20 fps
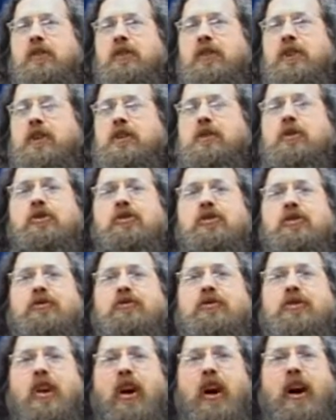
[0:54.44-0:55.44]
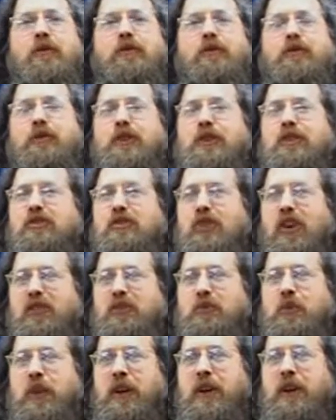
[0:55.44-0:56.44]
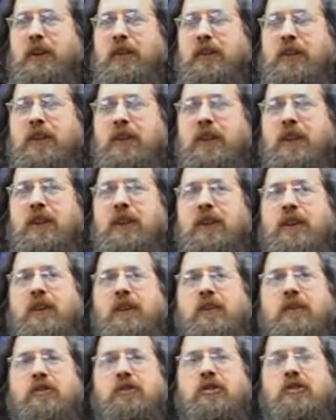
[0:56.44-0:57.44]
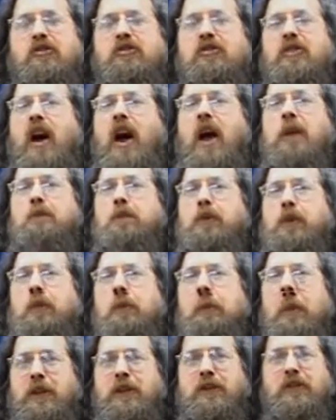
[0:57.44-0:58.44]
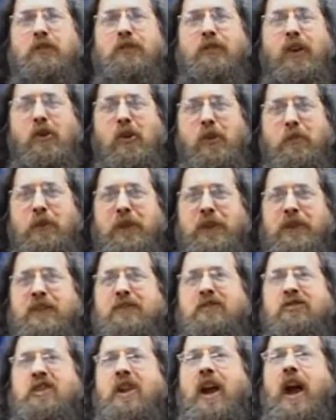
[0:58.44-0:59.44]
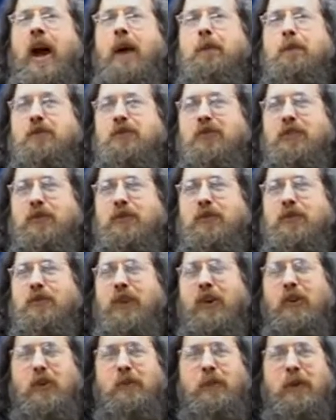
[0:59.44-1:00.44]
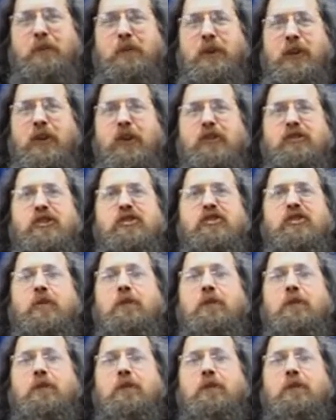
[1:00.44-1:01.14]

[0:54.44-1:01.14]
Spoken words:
The use of non-free software does not permit development. It's the opposite of development, because it's